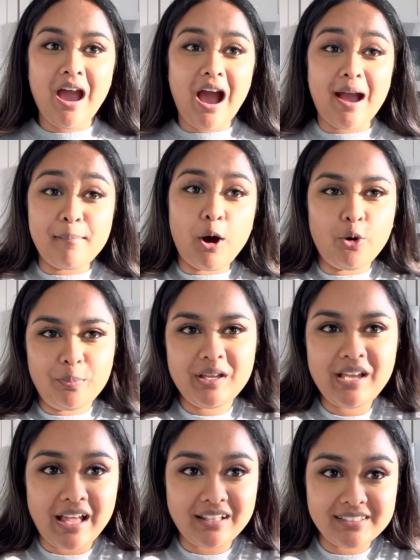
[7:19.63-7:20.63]
I'm
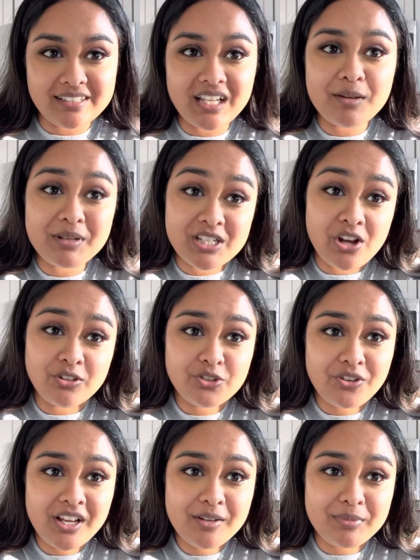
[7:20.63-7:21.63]
hoping at least I get McDonald's
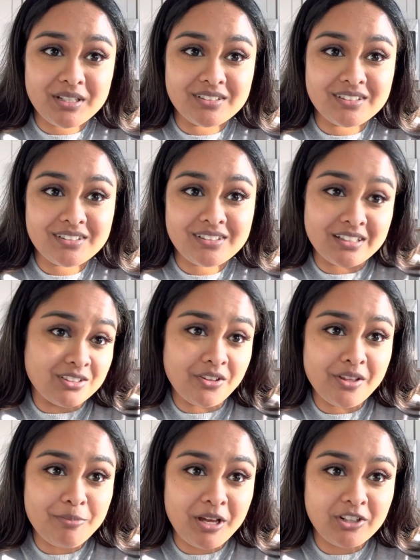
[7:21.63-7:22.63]
right because that's all
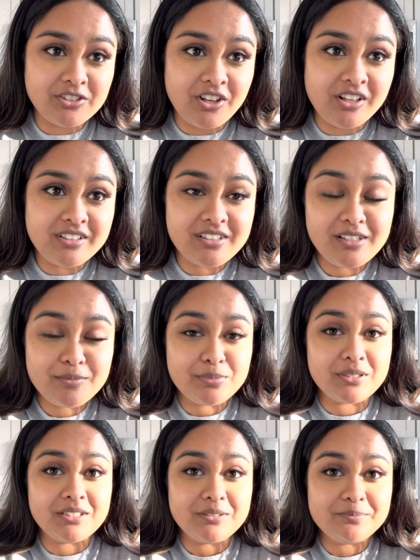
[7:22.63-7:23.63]
that matters, honestly,
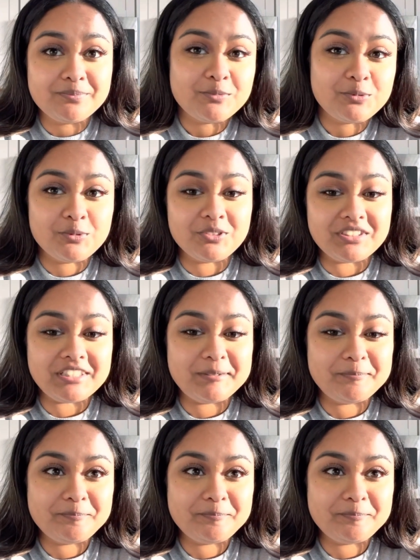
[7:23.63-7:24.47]
but we'll see.